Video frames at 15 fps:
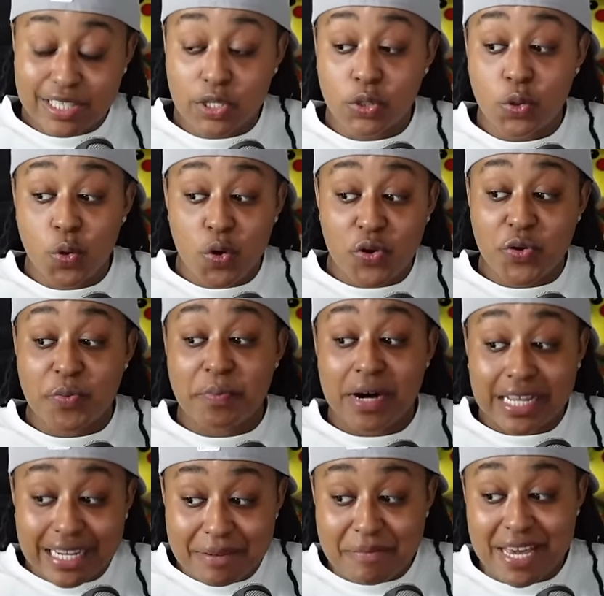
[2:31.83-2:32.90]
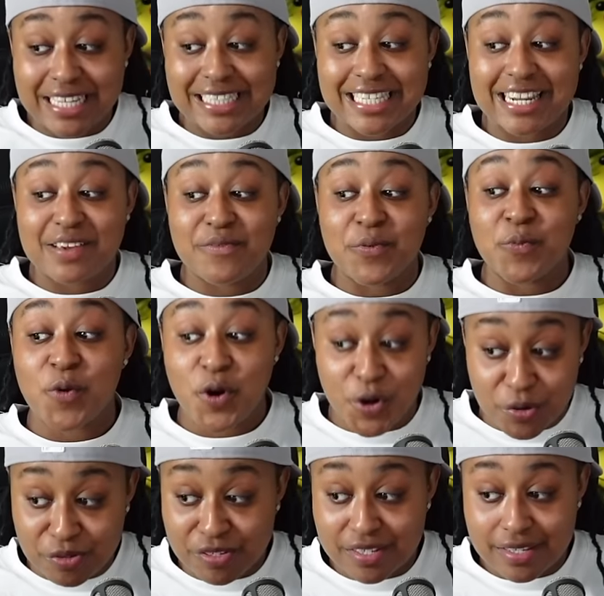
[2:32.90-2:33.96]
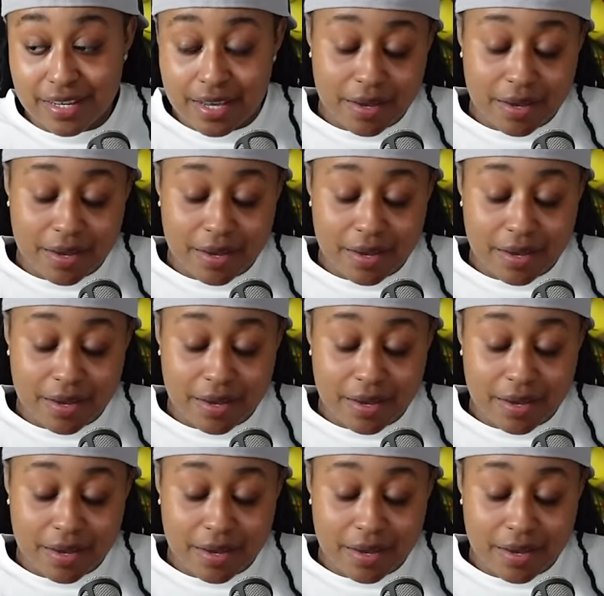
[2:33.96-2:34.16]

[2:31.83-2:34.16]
the lawyer money makes it even worse,